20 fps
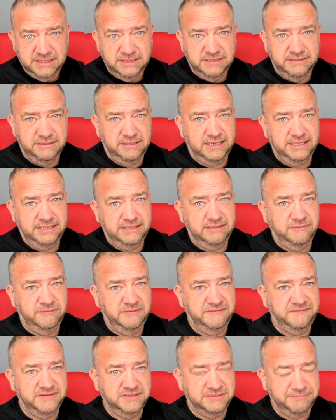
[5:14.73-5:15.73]
right,
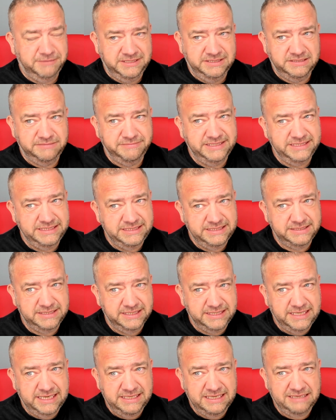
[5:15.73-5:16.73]
with the Spanish media to
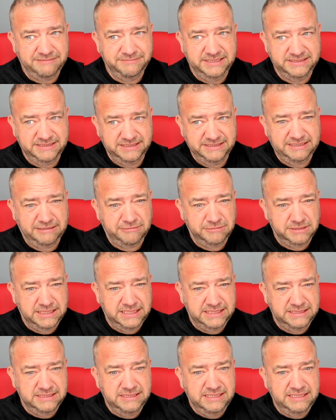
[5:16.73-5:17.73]
get that message out there
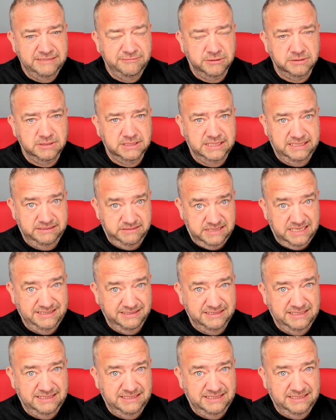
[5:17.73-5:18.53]
that they want that, right?